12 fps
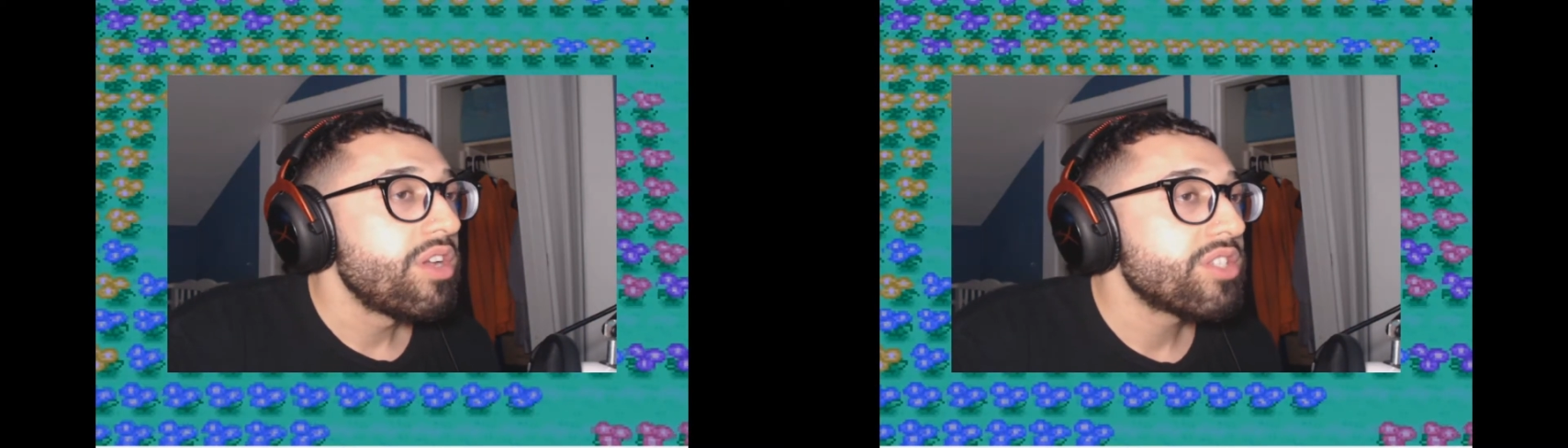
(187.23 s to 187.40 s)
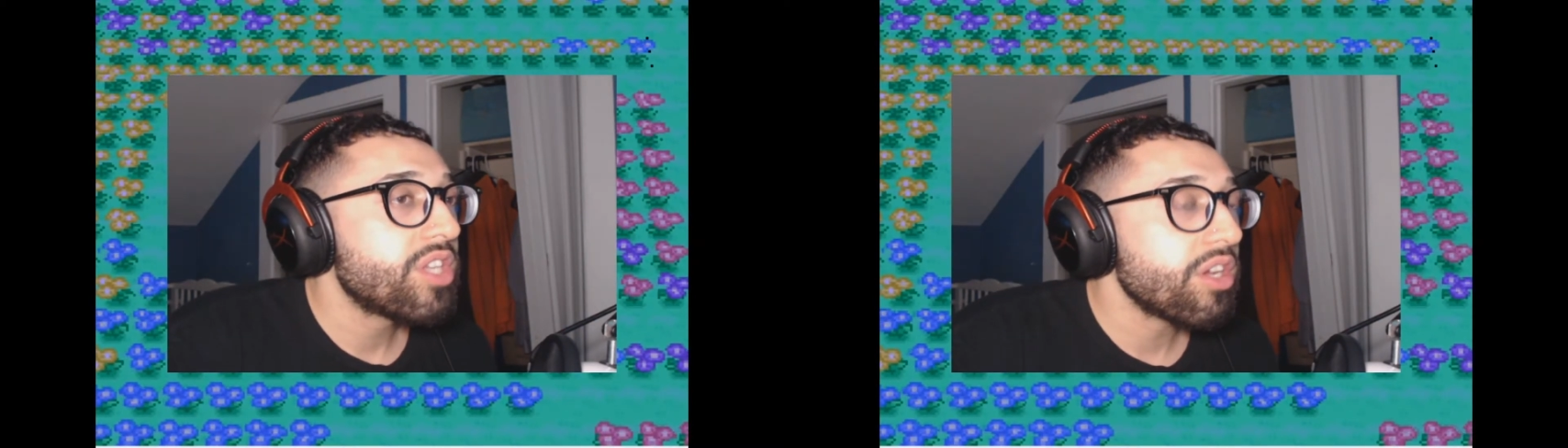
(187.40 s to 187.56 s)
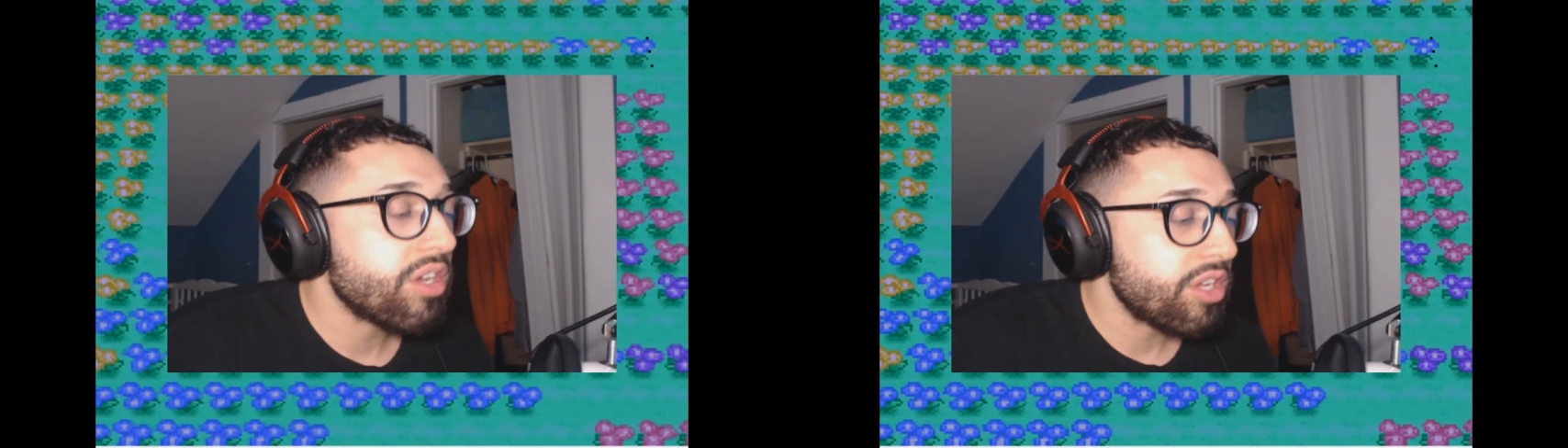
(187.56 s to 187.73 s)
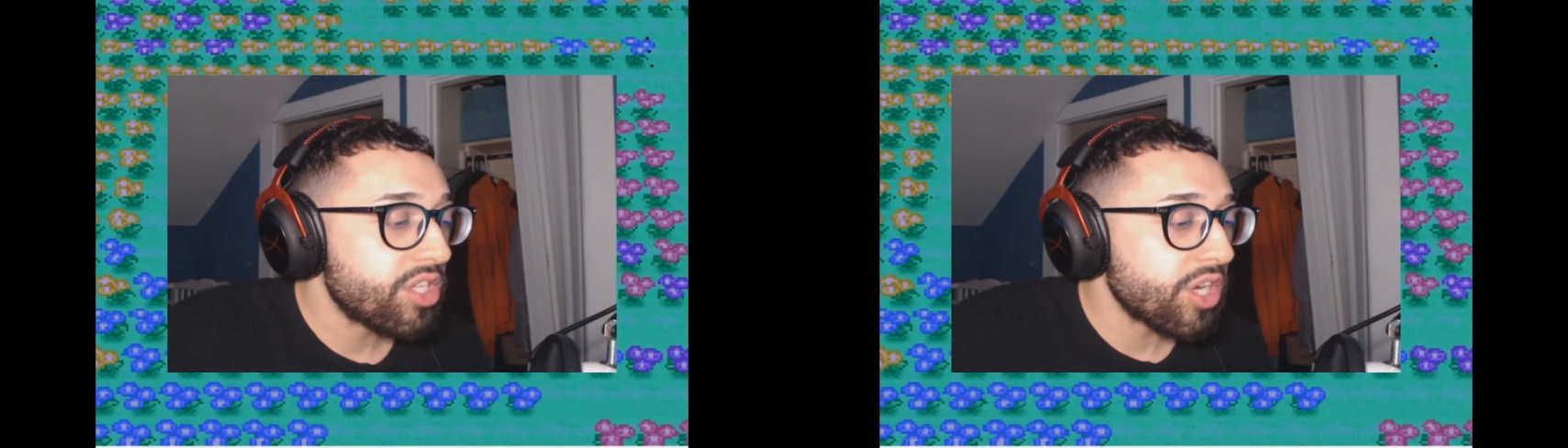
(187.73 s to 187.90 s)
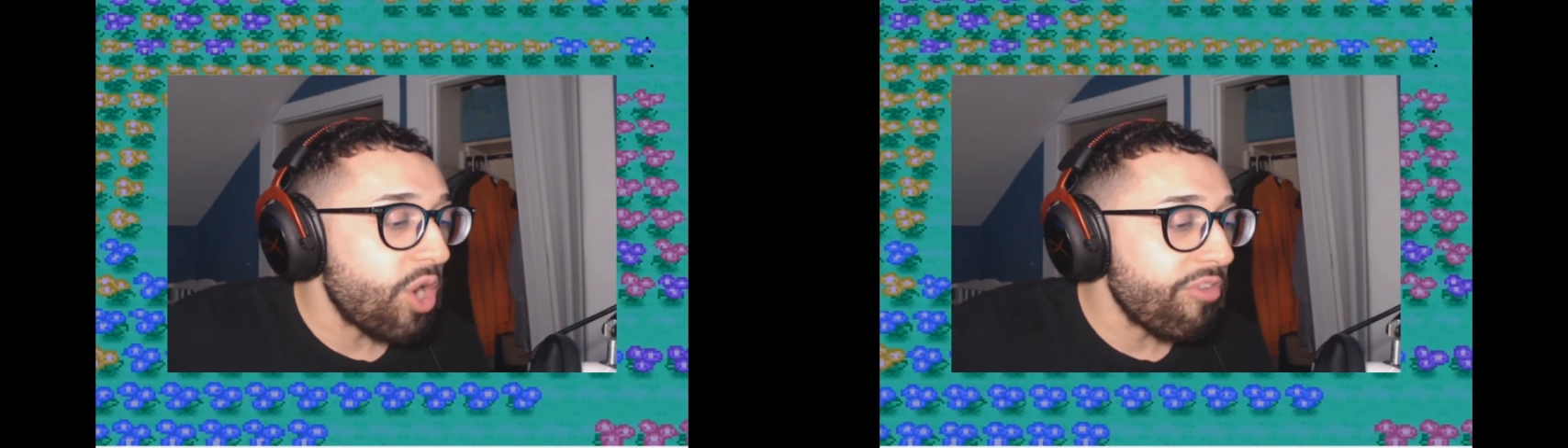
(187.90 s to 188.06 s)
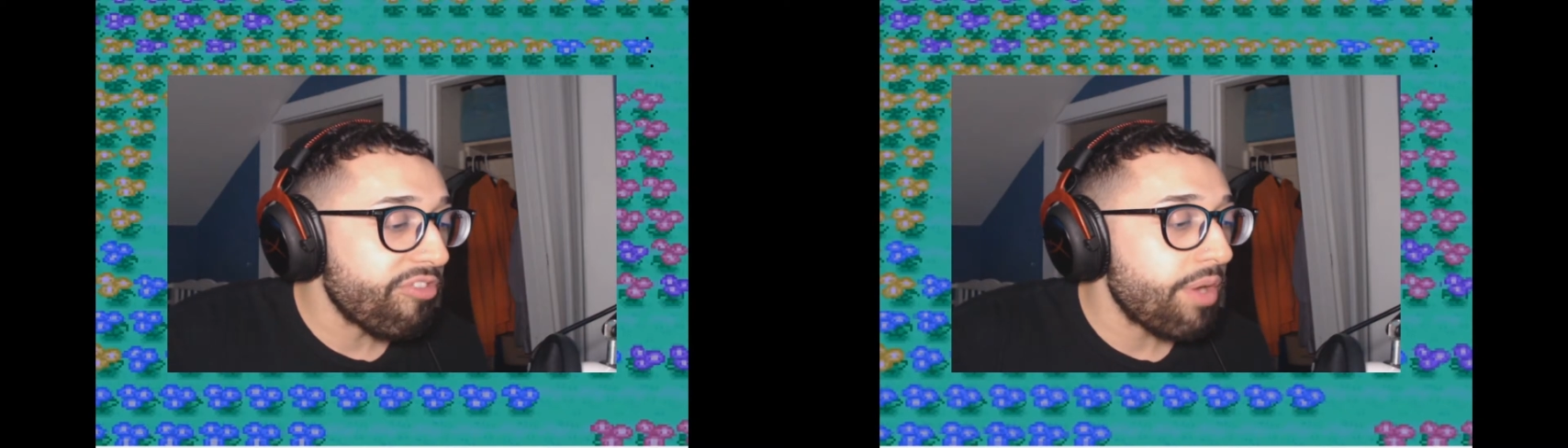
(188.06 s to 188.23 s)
So to
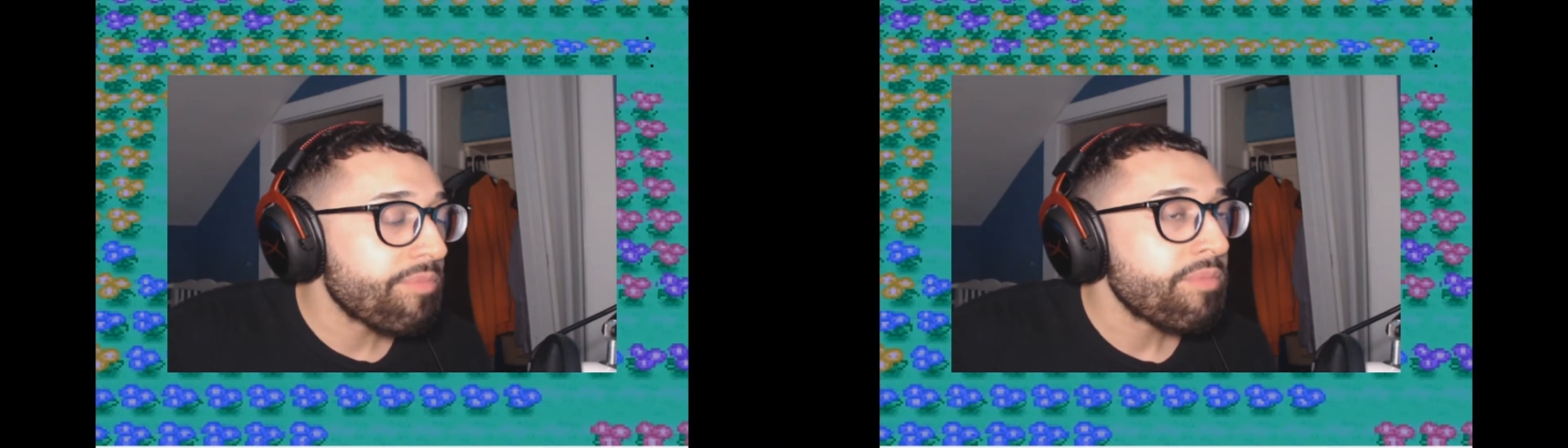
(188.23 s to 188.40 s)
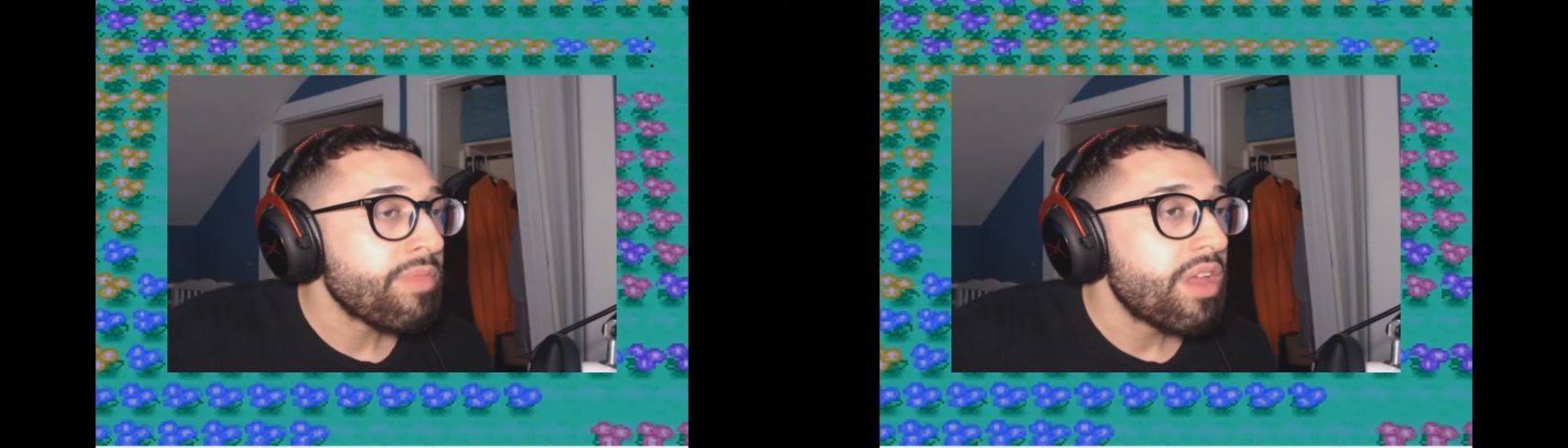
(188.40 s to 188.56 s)
go from,